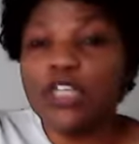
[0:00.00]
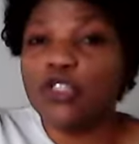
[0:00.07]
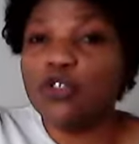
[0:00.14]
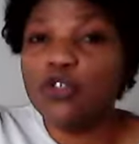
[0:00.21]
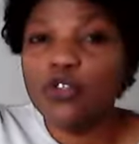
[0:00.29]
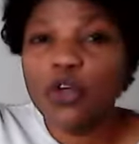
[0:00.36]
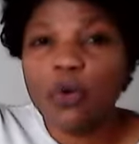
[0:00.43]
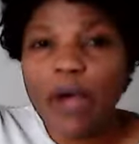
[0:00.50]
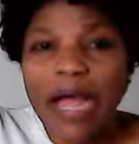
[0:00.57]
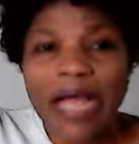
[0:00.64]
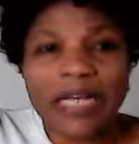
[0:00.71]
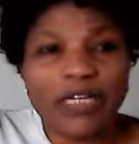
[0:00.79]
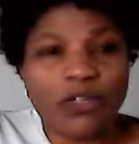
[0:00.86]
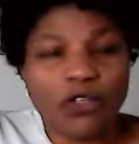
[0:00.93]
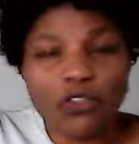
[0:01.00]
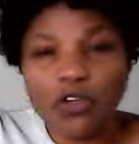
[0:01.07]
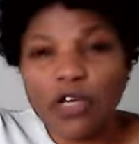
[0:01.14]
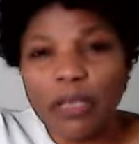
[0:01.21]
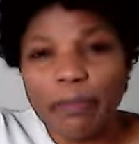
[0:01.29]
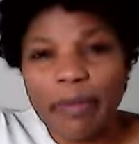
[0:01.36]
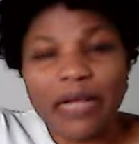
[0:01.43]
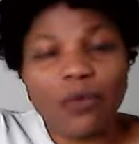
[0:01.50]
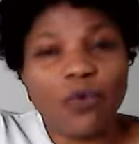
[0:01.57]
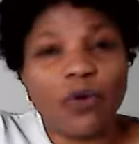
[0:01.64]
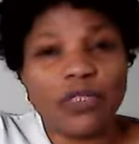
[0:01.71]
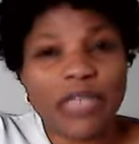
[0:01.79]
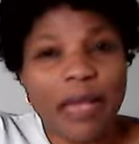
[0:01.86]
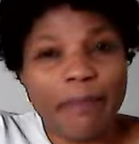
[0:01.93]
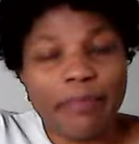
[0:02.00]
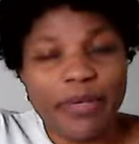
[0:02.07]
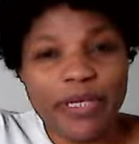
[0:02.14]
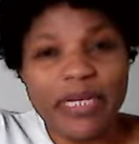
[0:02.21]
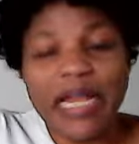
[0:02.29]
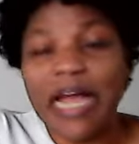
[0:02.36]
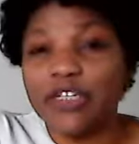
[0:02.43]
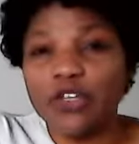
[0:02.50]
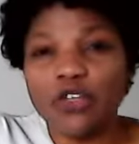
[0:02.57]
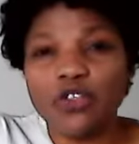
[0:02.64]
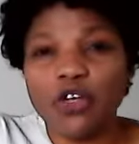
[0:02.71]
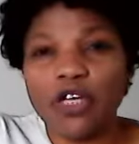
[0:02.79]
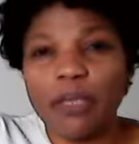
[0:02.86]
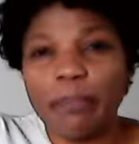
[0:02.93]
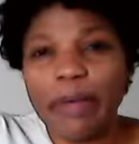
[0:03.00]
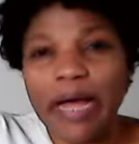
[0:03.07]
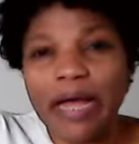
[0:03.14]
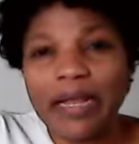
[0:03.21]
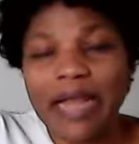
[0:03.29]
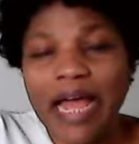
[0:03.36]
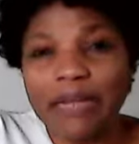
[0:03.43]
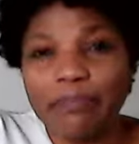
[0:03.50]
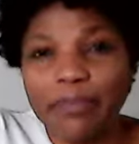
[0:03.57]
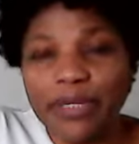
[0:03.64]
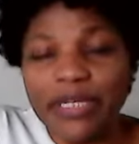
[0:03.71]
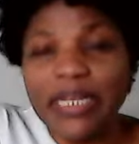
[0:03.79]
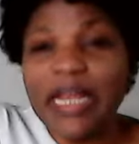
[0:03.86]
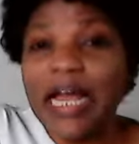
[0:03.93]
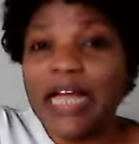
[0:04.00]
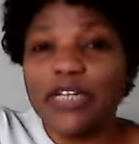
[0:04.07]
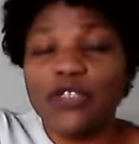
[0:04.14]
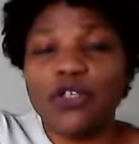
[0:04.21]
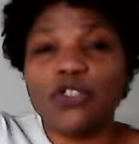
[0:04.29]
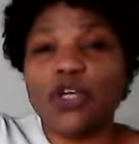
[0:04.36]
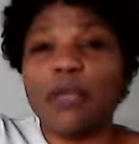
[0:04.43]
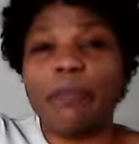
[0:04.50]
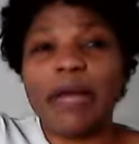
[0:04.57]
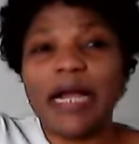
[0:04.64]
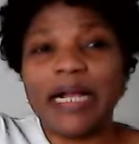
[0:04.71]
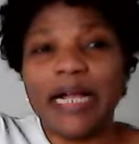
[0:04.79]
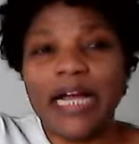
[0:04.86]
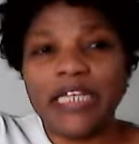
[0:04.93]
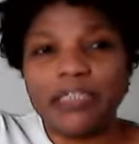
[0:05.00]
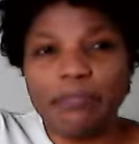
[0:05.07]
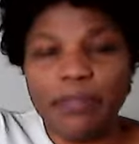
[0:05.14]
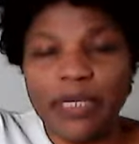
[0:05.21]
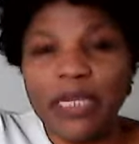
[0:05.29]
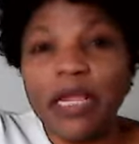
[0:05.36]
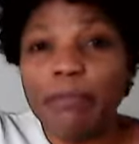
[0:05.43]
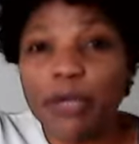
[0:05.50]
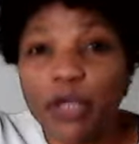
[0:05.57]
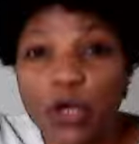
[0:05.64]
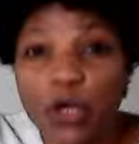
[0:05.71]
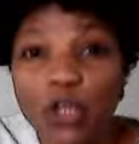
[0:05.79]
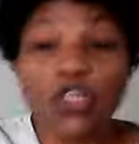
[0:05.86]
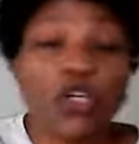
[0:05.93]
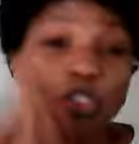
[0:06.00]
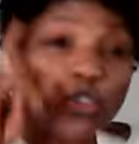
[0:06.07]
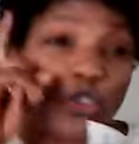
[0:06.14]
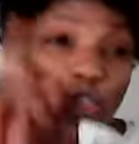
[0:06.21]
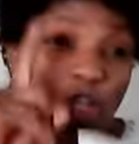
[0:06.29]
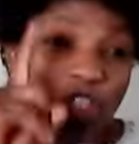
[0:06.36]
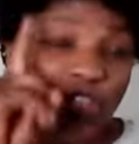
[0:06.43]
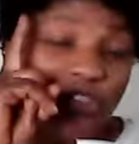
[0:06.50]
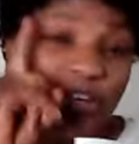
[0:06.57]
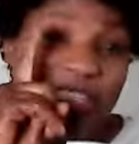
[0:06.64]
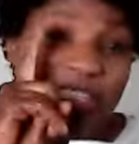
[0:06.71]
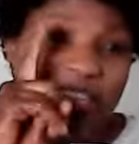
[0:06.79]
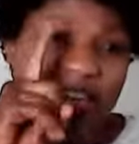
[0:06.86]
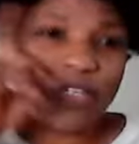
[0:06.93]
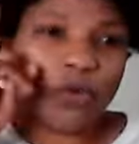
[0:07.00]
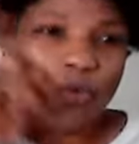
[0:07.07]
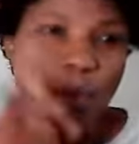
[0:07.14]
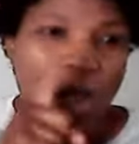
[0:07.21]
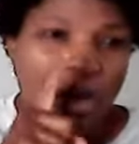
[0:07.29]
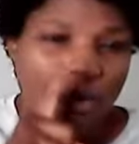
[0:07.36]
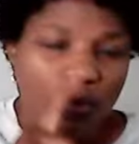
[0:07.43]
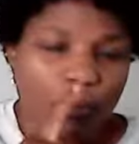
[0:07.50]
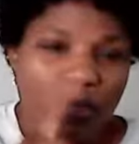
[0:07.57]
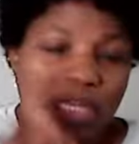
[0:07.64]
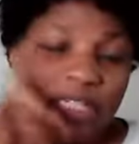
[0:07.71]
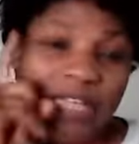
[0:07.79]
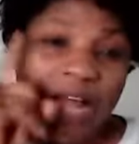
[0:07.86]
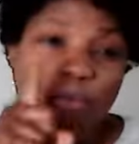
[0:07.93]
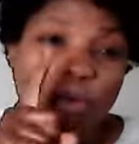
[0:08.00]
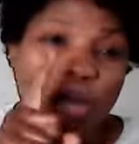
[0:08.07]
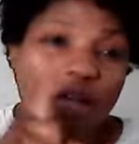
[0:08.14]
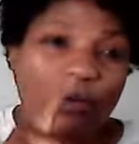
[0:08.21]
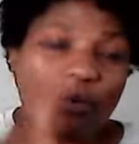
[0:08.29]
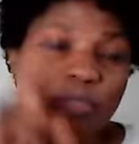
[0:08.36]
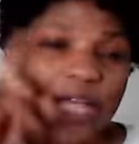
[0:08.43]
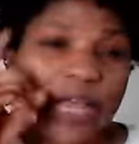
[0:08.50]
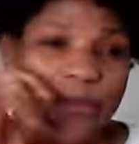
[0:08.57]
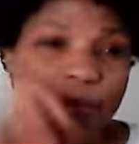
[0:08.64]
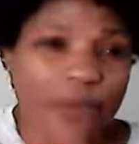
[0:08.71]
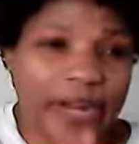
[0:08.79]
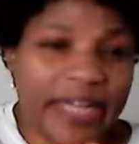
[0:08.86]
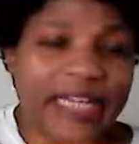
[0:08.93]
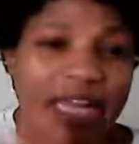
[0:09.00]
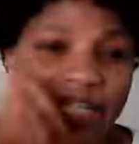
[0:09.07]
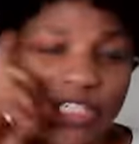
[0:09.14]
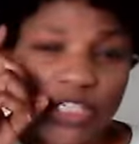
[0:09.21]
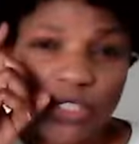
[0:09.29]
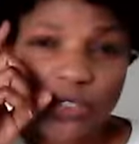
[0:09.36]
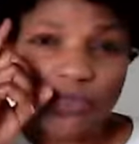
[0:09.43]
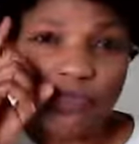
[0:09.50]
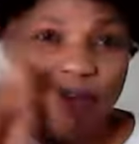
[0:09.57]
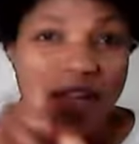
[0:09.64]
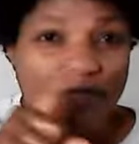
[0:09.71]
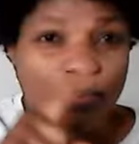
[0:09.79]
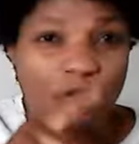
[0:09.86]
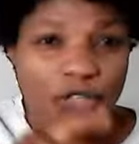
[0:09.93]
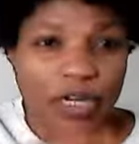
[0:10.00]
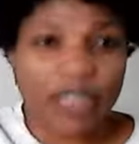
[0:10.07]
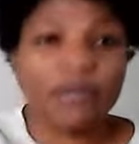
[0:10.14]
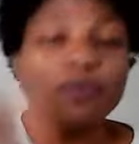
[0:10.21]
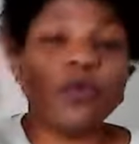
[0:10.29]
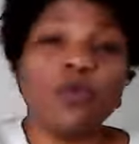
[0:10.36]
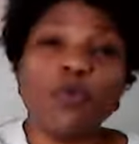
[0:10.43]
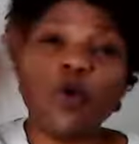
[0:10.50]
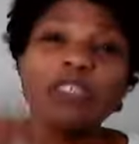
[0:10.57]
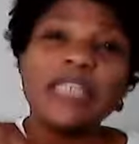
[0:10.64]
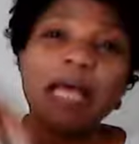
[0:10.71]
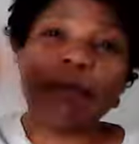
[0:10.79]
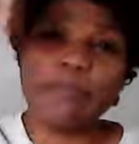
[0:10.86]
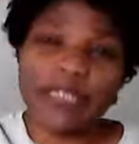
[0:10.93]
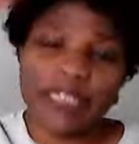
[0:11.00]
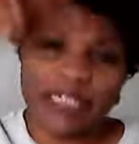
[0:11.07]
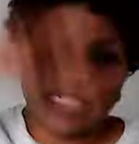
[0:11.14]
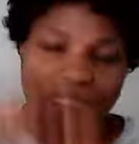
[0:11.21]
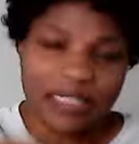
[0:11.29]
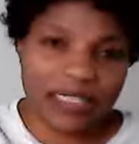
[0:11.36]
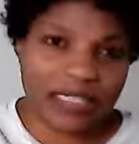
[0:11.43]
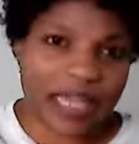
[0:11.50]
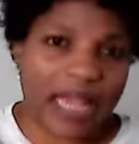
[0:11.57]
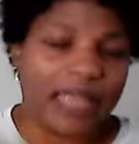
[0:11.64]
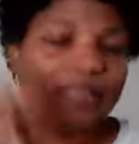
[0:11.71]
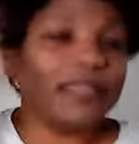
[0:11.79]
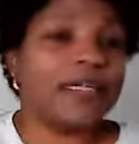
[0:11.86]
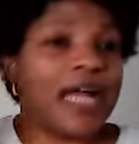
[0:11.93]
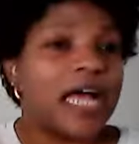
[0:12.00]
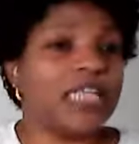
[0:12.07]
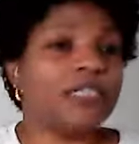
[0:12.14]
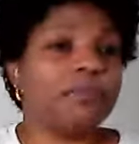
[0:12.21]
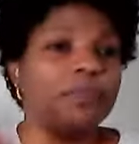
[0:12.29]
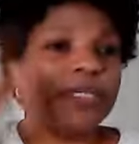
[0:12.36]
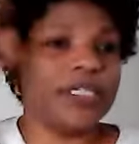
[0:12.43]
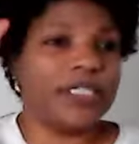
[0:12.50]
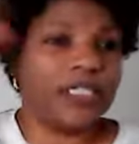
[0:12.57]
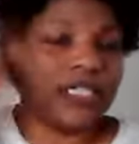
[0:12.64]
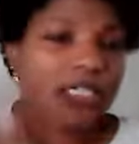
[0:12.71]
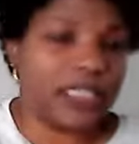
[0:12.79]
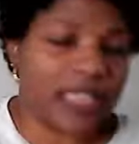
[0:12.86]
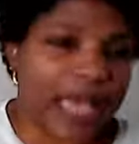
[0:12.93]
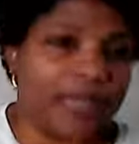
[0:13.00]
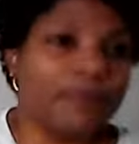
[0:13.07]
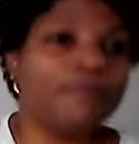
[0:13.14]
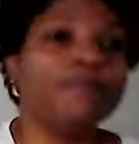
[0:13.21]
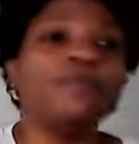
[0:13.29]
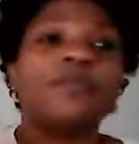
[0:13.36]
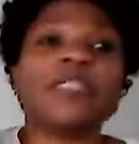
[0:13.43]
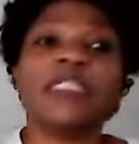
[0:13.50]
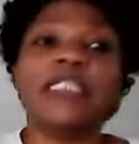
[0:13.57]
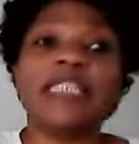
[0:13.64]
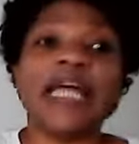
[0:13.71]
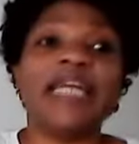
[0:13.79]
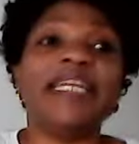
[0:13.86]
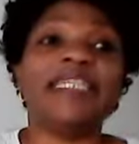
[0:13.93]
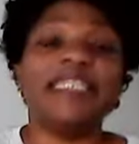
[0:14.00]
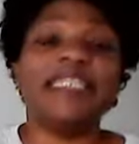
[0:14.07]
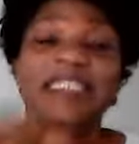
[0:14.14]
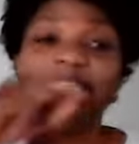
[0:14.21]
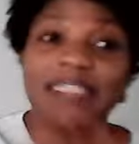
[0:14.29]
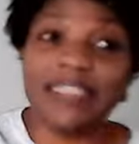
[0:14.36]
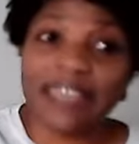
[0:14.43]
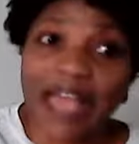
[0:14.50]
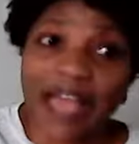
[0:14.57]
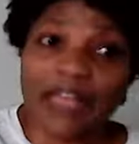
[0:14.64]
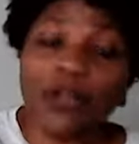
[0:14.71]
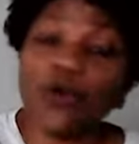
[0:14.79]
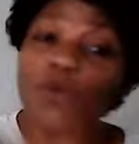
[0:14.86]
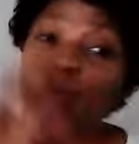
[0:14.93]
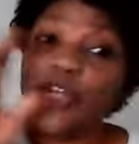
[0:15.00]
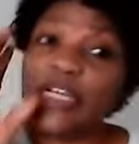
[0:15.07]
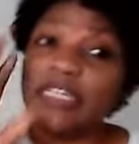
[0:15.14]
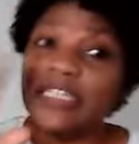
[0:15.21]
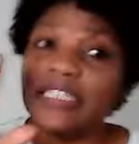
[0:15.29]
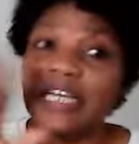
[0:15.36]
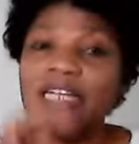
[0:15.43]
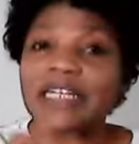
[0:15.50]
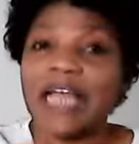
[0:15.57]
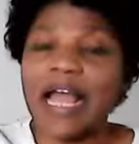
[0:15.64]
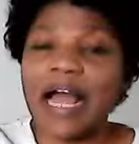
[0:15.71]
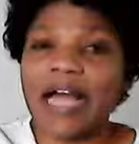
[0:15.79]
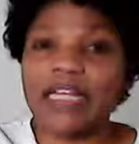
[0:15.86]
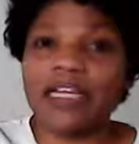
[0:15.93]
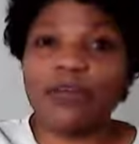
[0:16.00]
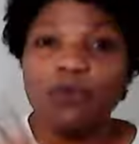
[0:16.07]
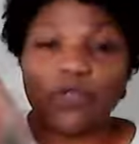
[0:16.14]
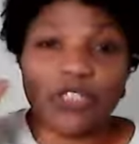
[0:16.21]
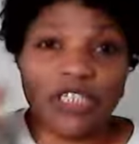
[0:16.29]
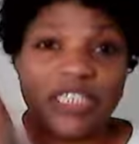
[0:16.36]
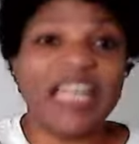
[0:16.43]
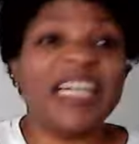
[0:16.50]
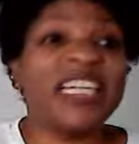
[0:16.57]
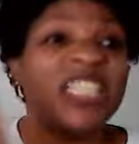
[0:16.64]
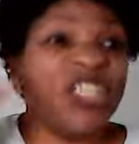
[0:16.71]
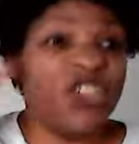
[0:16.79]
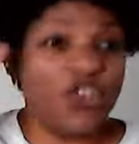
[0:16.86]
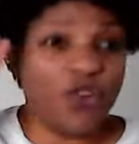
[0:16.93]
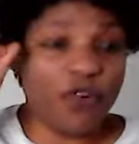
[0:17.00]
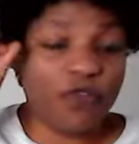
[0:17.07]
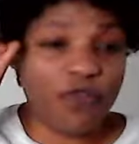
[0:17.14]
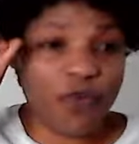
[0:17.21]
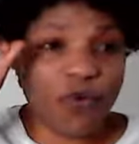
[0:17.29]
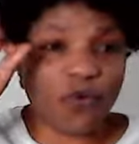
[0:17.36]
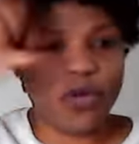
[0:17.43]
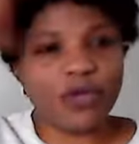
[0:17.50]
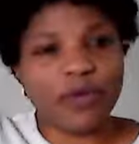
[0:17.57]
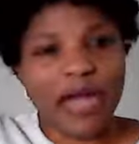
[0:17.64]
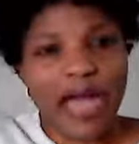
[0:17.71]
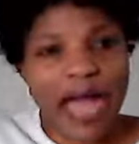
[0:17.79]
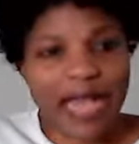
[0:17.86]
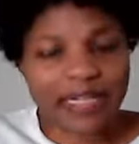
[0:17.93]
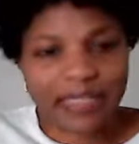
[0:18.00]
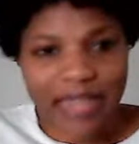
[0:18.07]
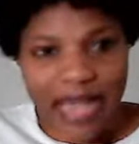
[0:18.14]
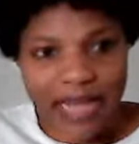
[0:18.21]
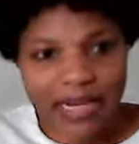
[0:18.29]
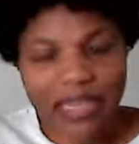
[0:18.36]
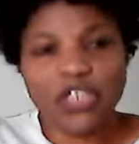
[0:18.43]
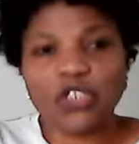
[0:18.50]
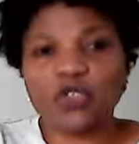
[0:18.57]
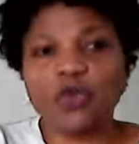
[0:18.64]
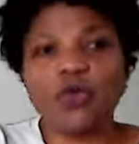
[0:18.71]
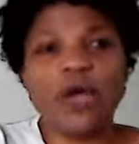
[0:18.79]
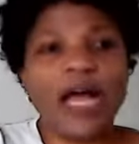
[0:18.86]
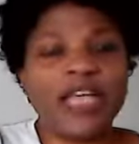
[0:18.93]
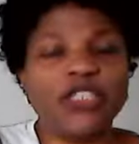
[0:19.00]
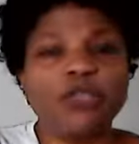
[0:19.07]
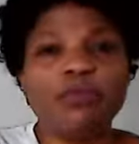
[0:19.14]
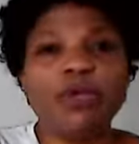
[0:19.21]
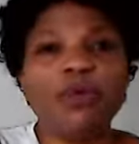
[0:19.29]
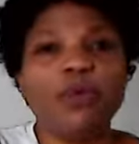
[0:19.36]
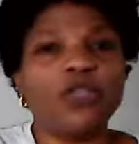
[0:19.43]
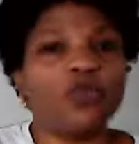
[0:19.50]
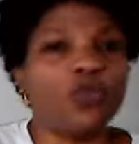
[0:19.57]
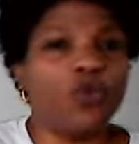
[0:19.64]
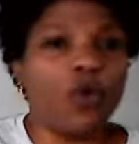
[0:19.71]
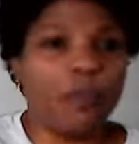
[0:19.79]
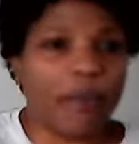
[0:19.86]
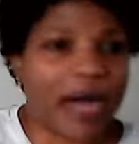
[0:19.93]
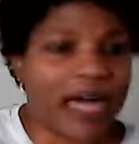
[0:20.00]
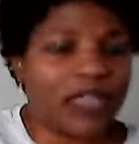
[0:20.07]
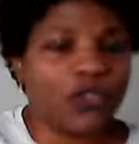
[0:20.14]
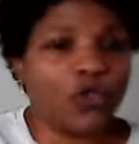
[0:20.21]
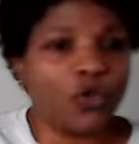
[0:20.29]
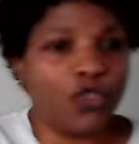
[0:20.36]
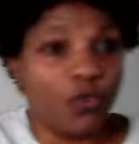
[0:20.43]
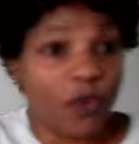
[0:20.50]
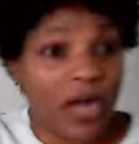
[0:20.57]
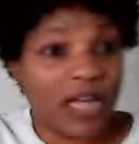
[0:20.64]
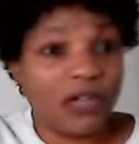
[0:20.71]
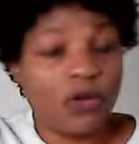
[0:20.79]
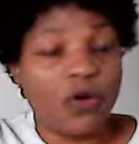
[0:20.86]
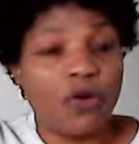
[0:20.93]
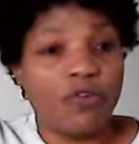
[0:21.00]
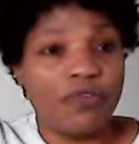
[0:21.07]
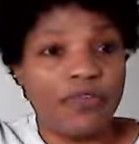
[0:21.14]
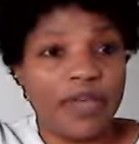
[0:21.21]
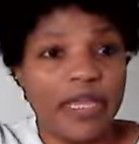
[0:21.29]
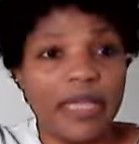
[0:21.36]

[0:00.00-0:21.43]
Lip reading: Do you know why I did not talk about water bill? I did not talk about light bill. I did not talk about gas bill because you just rented one room. That one room that you rent that is 500, water bill is inside, gas bill is inside, internet is inside. Only the internet I added was the internet in your phone when you are outside. So assuming you want to go back to the one of